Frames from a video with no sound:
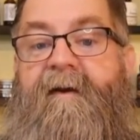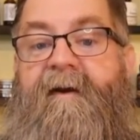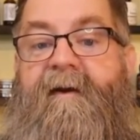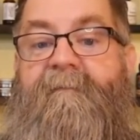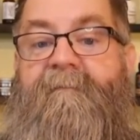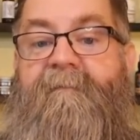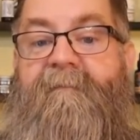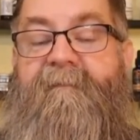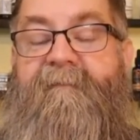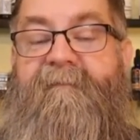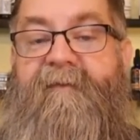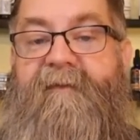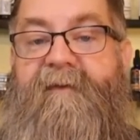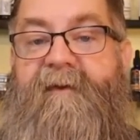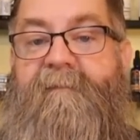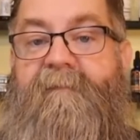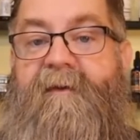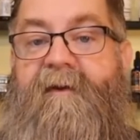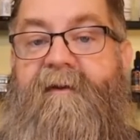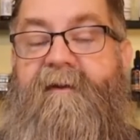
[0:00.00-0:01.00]
A
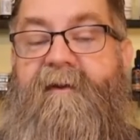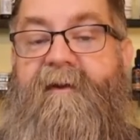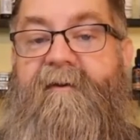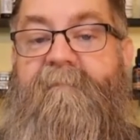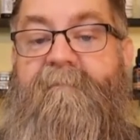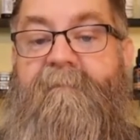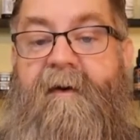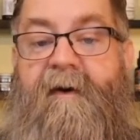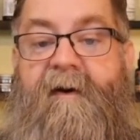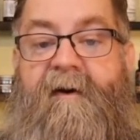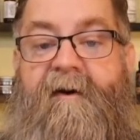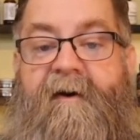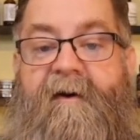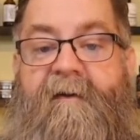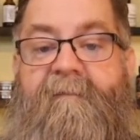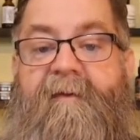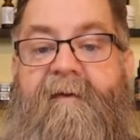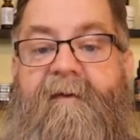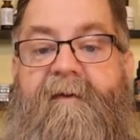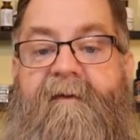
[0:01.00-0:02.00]
50 milliliter
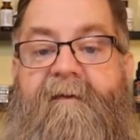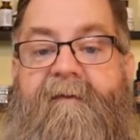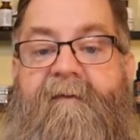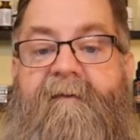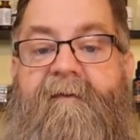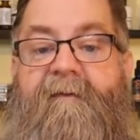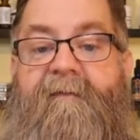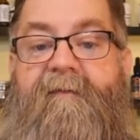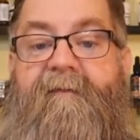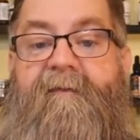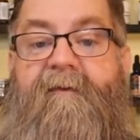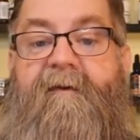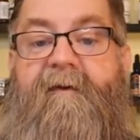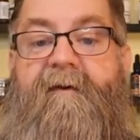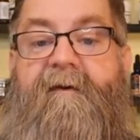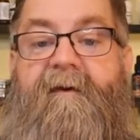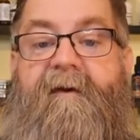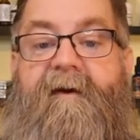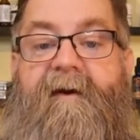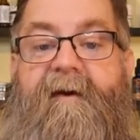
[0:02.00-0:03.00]
balm
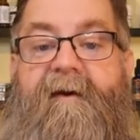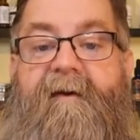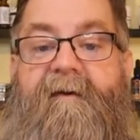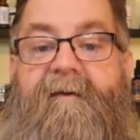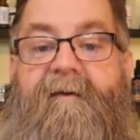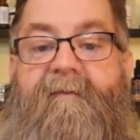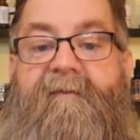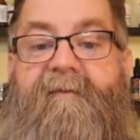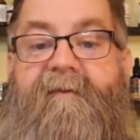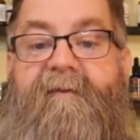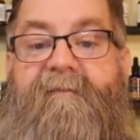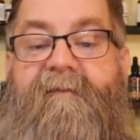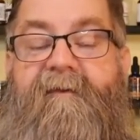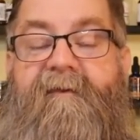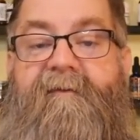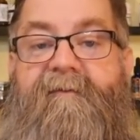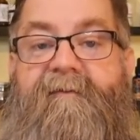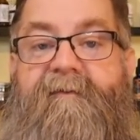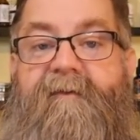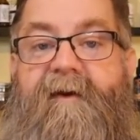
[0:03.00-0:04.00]
for which
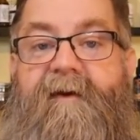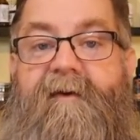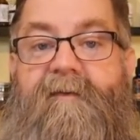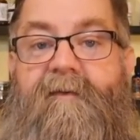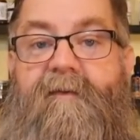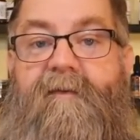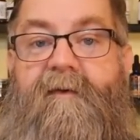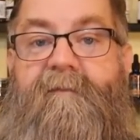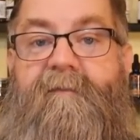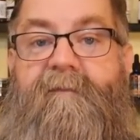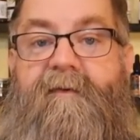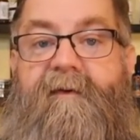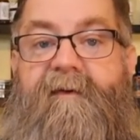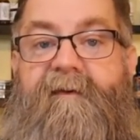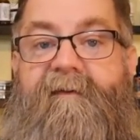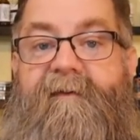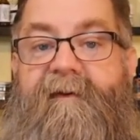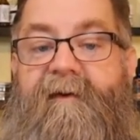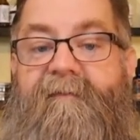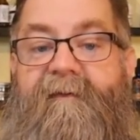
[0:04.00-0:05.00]
converts to a
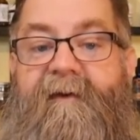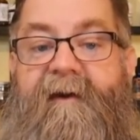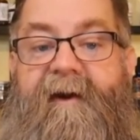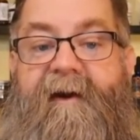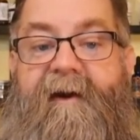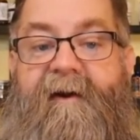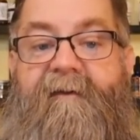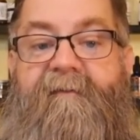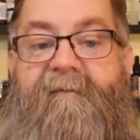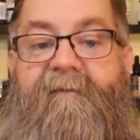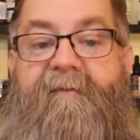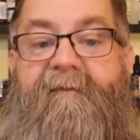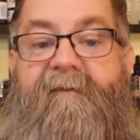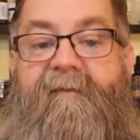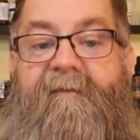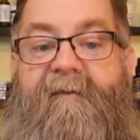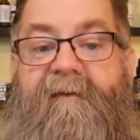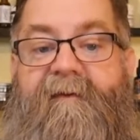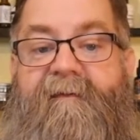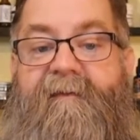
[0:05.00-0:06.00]
1.7 ounce for
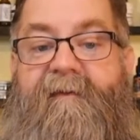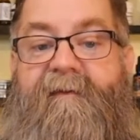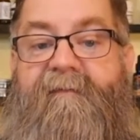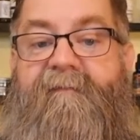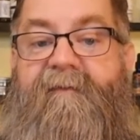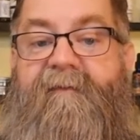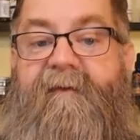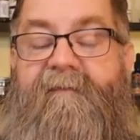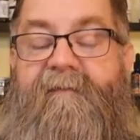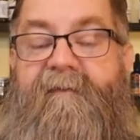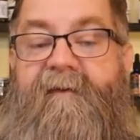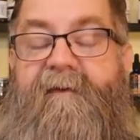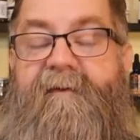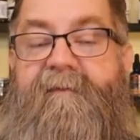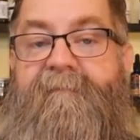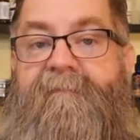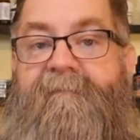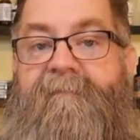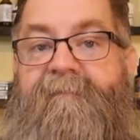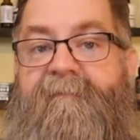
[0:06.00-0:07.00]

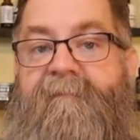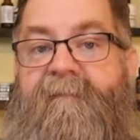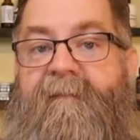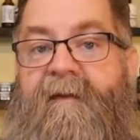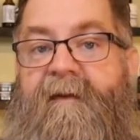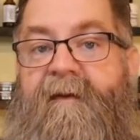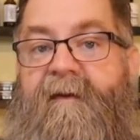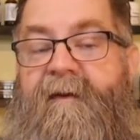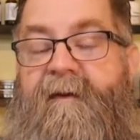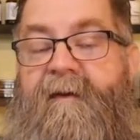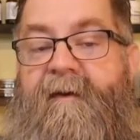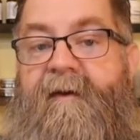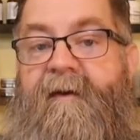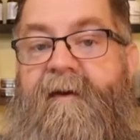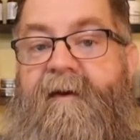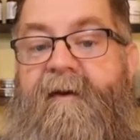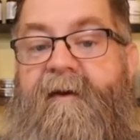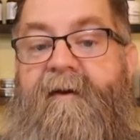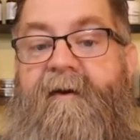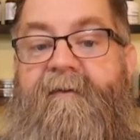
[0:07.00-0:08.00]
$16.50.
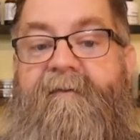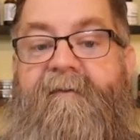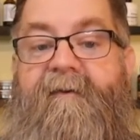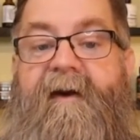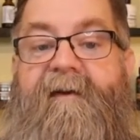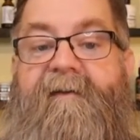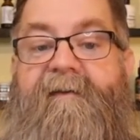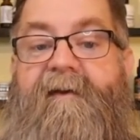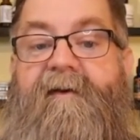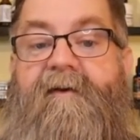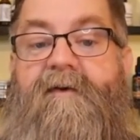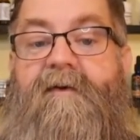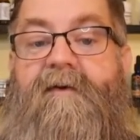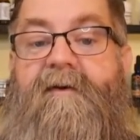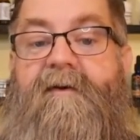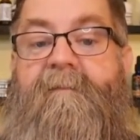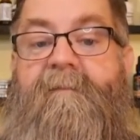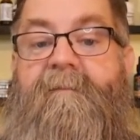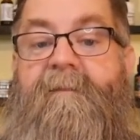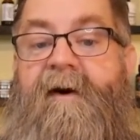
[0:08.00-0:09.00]
It also has a
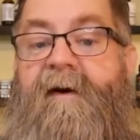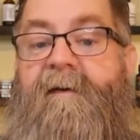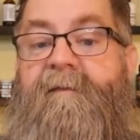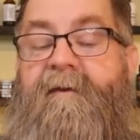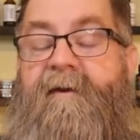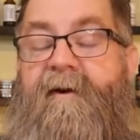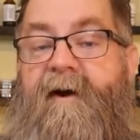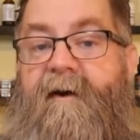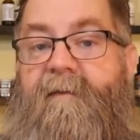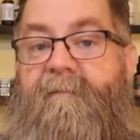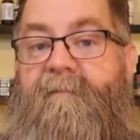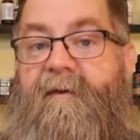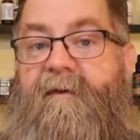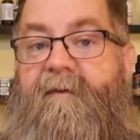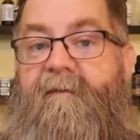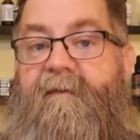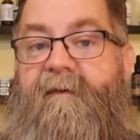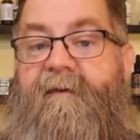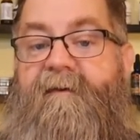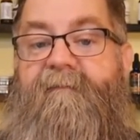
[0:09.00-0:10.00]
oil balm
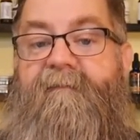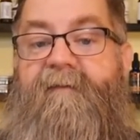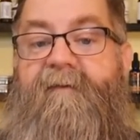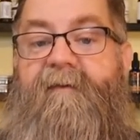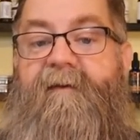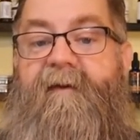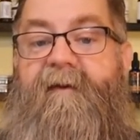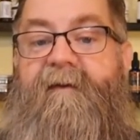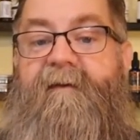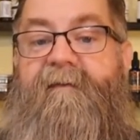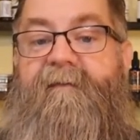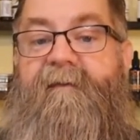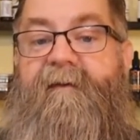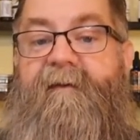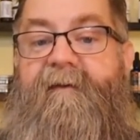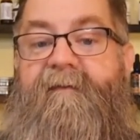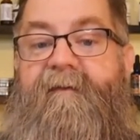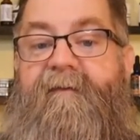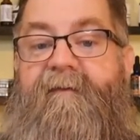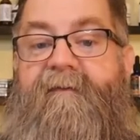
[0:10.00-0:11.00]
combo that
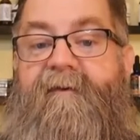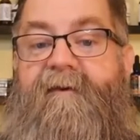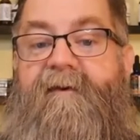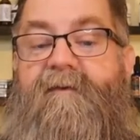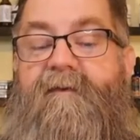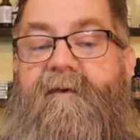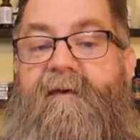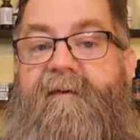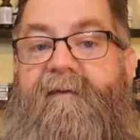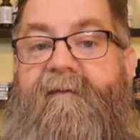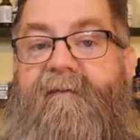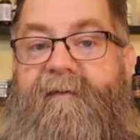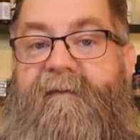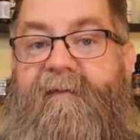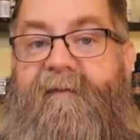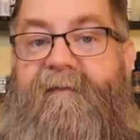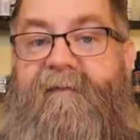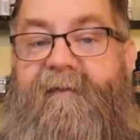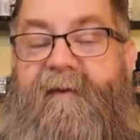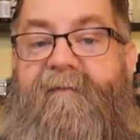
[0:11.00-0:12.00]
is a
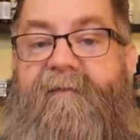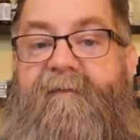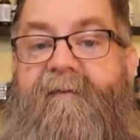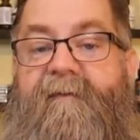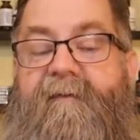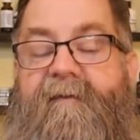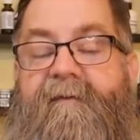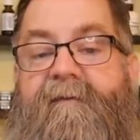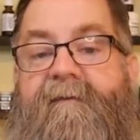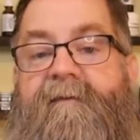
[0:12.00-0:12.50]
$31.67